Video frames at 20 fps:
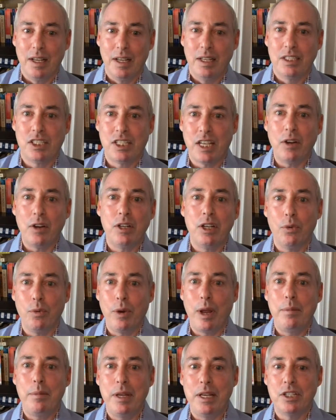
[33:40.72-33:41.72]
Saudi
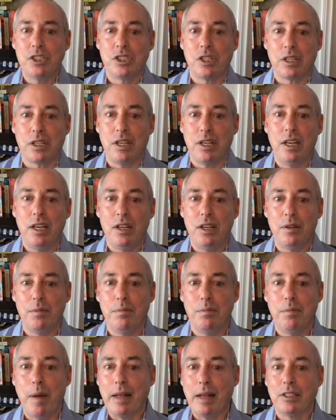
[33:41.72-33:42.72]
Arabia is the key to
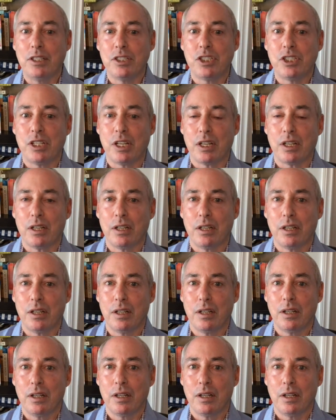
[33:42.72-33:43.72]
balancing
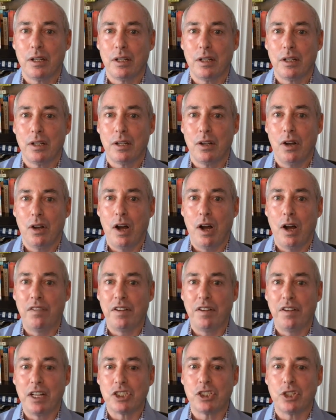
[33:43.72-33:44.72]
off
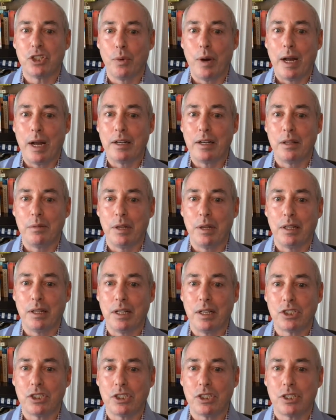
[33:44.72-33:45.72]
against Iran in the
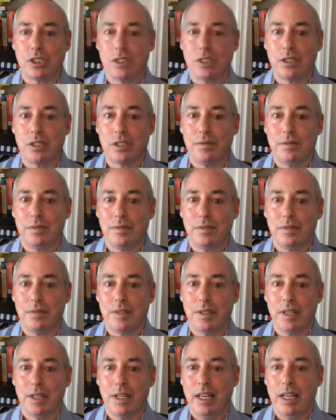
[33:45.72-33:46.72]
Middle East.
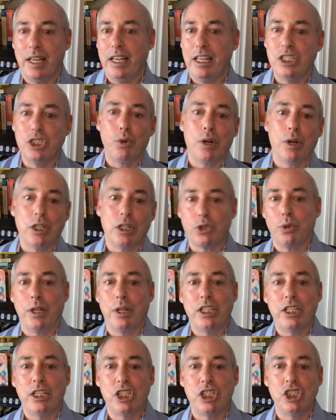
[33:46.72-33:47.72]
Israel's
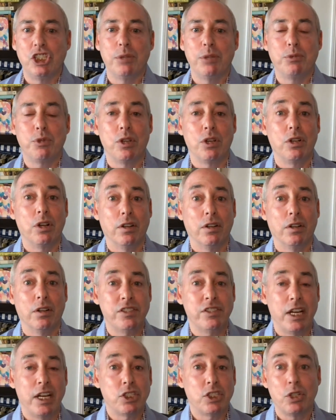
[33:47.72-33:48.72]
relationships with the Gulf
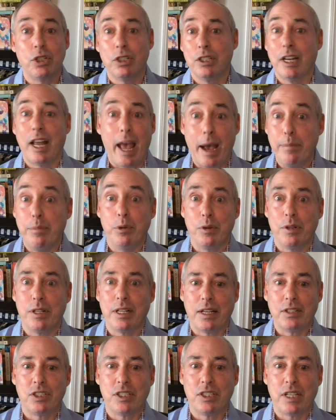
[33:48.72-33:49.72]
states couldn't happen
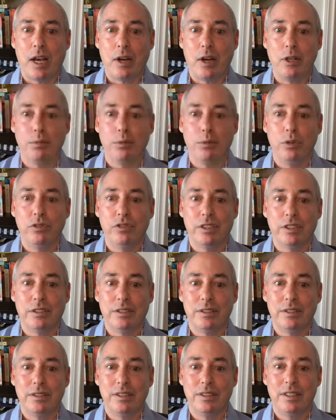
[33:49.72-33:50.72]
without Saudi approval.